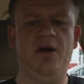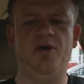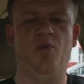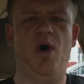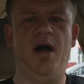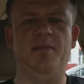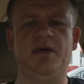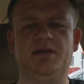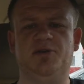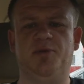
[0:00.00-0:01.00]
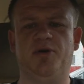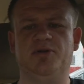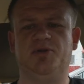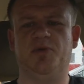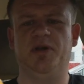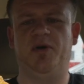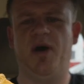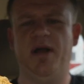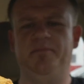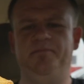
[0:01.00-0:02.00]
I don't know why, because their burgers are really
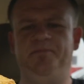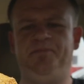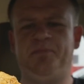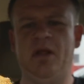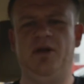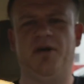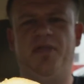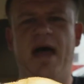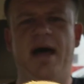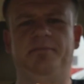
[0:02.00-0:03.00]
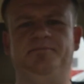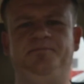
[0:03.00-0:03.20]
great. Look at that.